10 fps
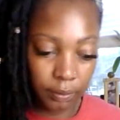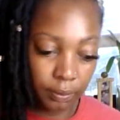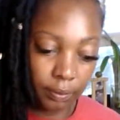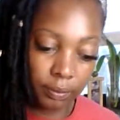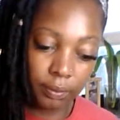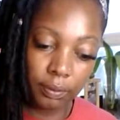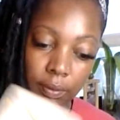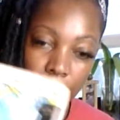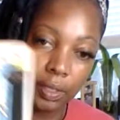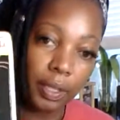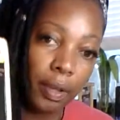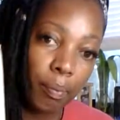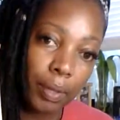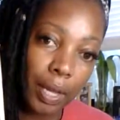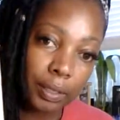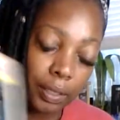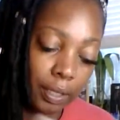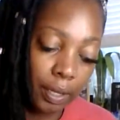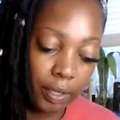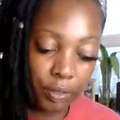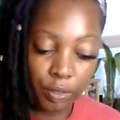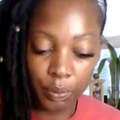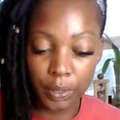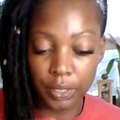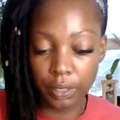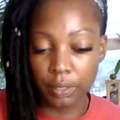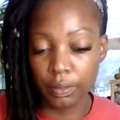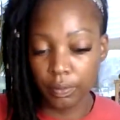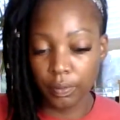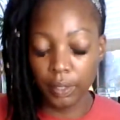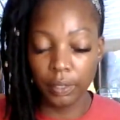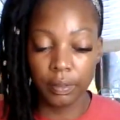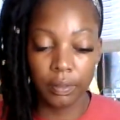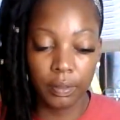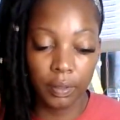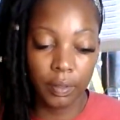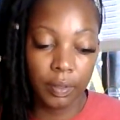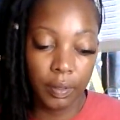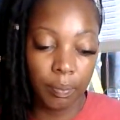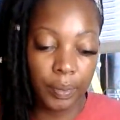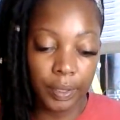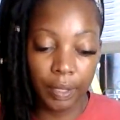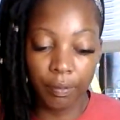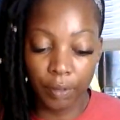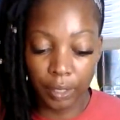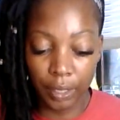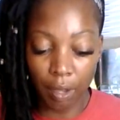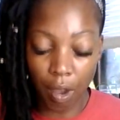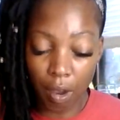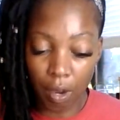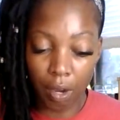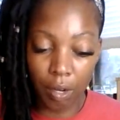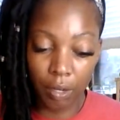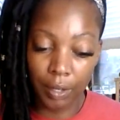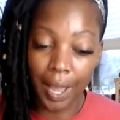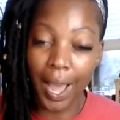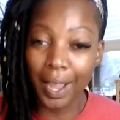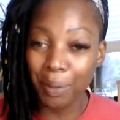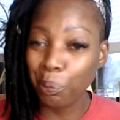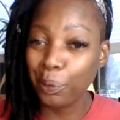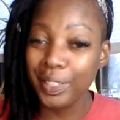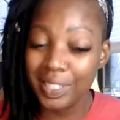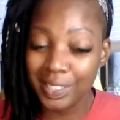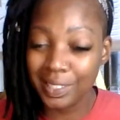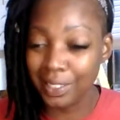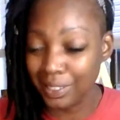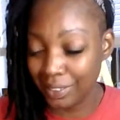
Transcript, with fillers: Mm-hmm. And they're blocking their intuition right? But they really are high priests.